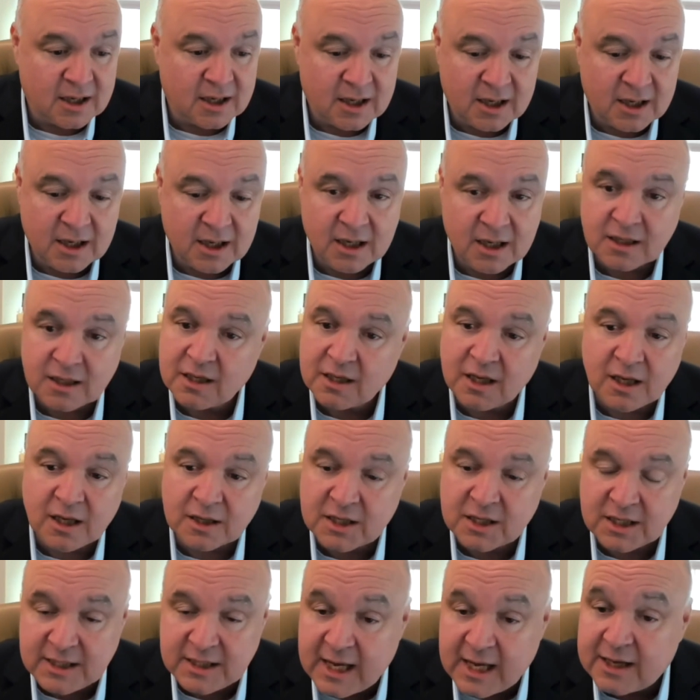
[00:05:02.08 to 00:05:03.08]
uh,
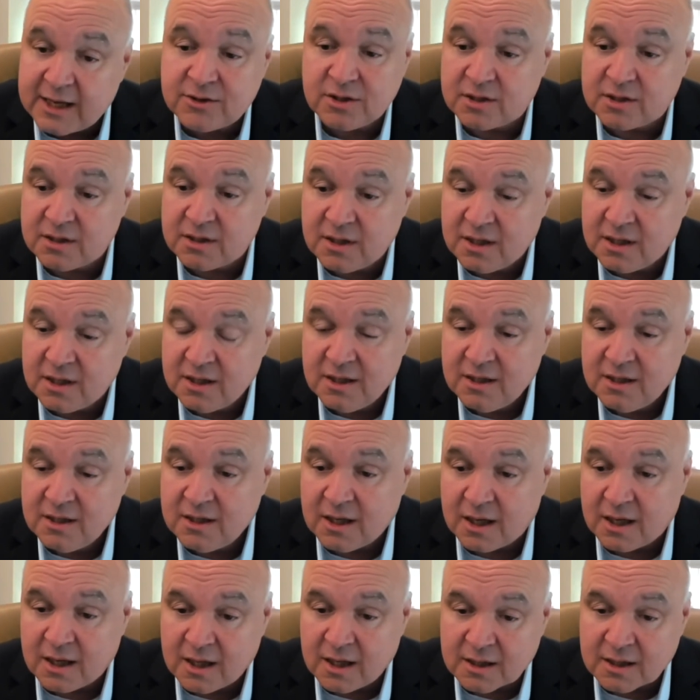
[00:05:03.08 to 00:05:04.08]
connected
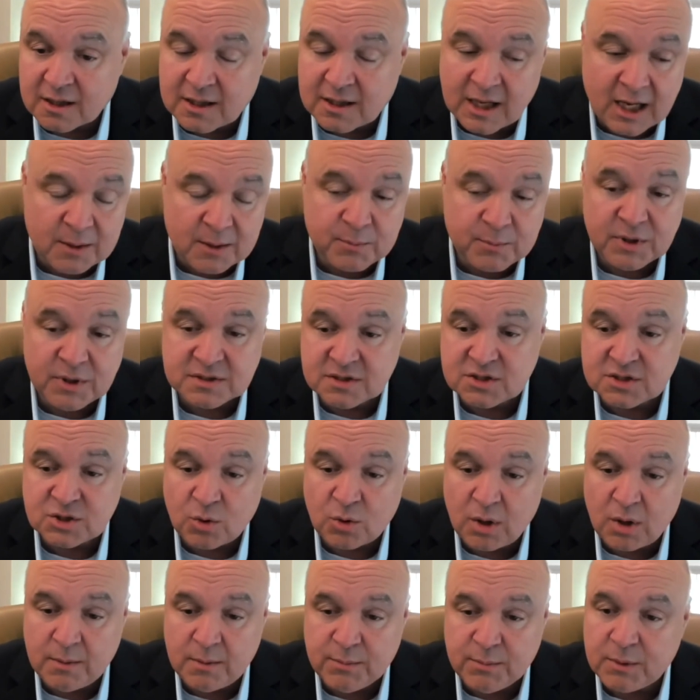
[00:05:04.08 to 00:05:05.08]
uh, cockpits and
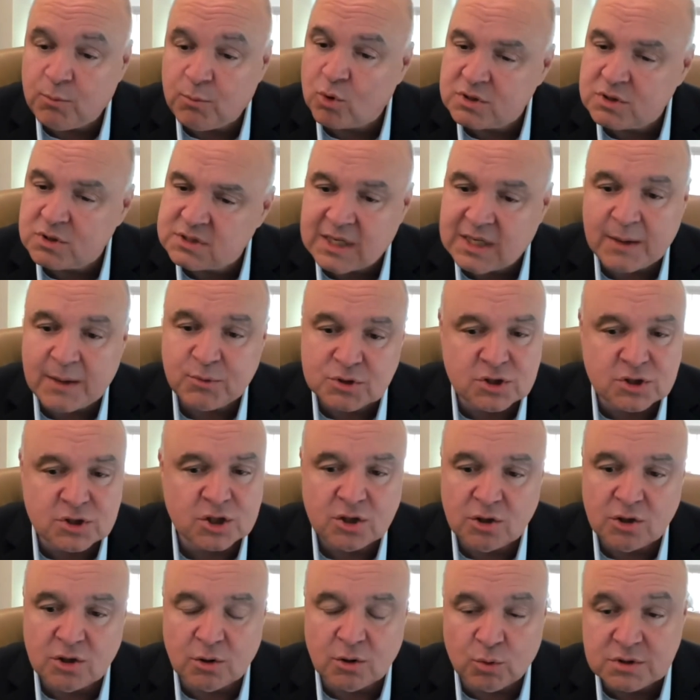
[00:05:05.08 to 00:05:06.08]
so on, but more cyber
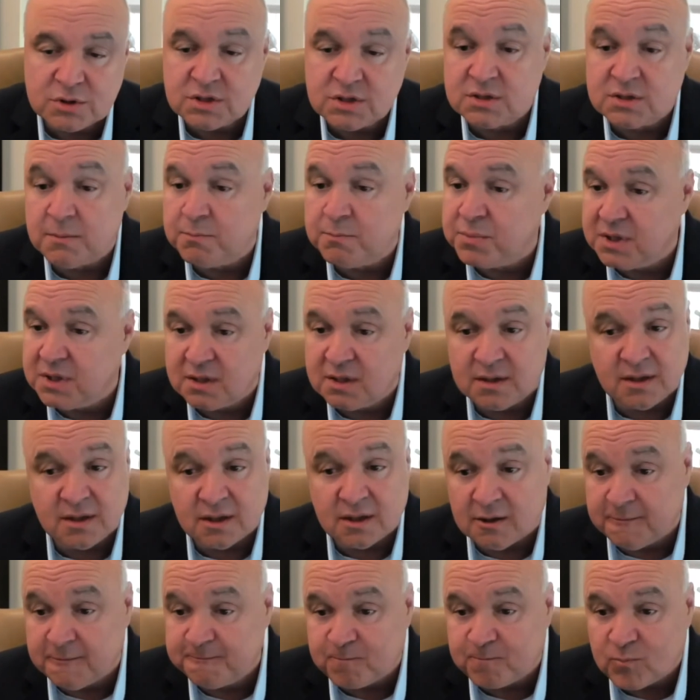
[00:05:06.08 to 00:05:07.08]
secure, which is a big
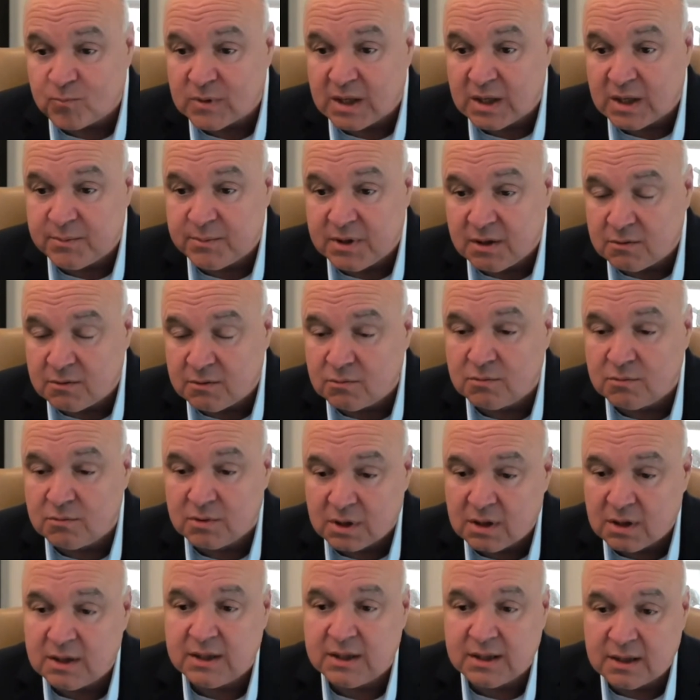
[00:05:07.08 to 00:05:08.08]
deal. I mean,
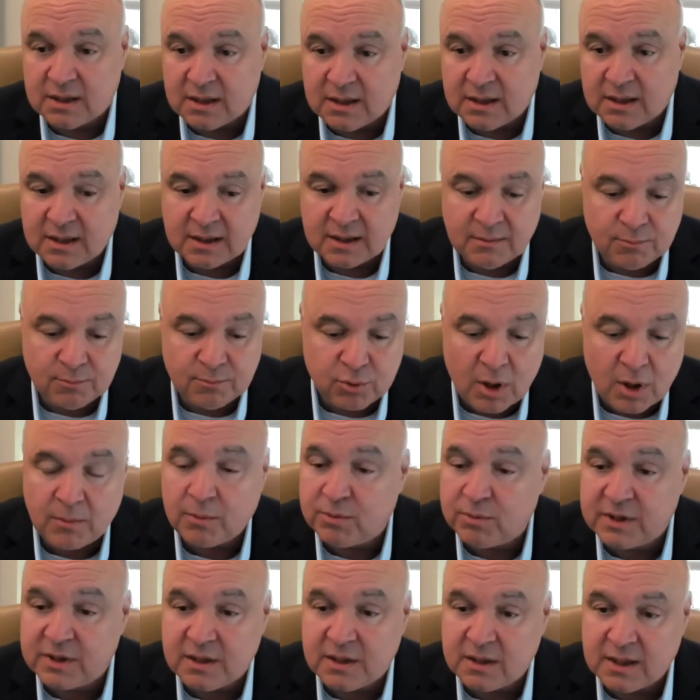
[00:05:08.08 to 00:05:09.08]
really, uh,
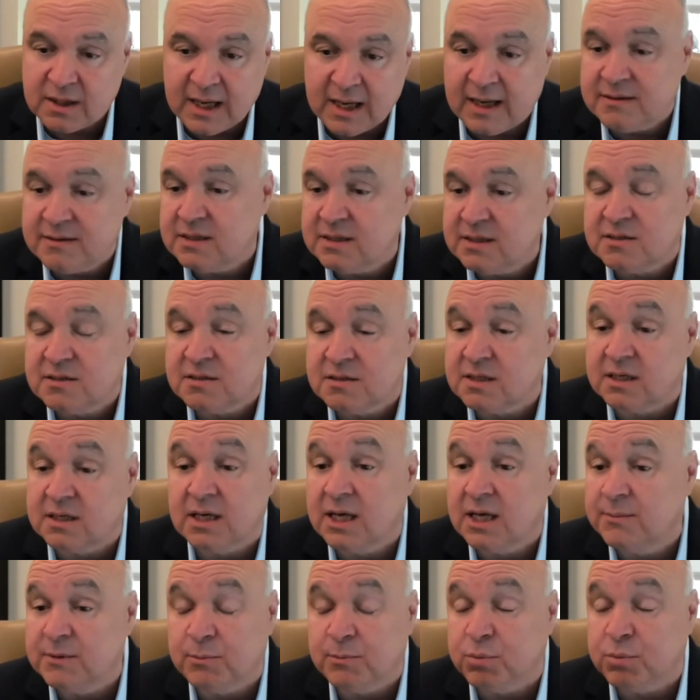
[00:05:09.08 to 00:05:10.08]
probably the ante to the
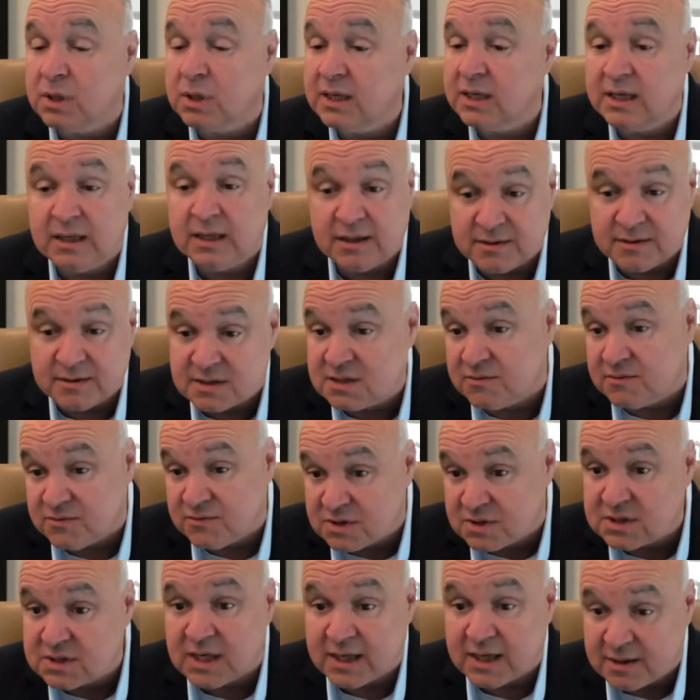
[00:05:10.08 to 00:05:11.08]
game to playing in the
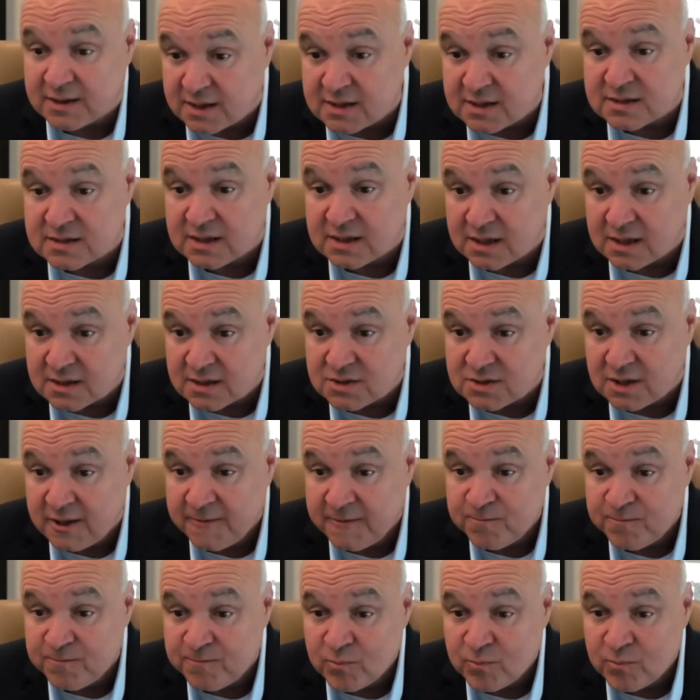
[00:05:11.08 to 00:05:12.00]
civil side these days.